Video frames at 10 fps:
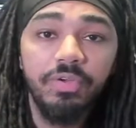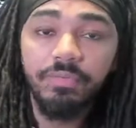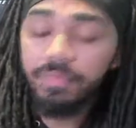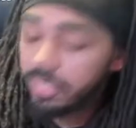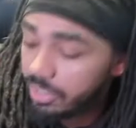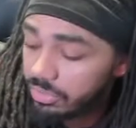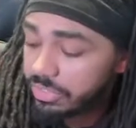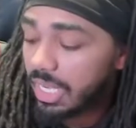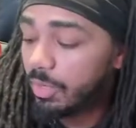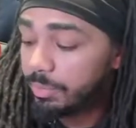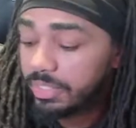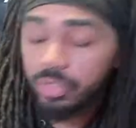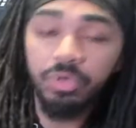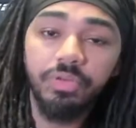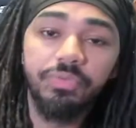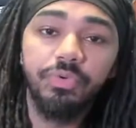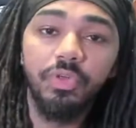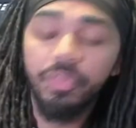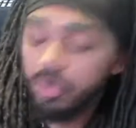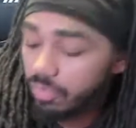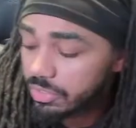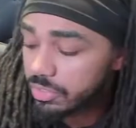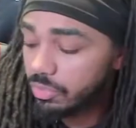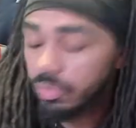videos that I will be doing for the Grustle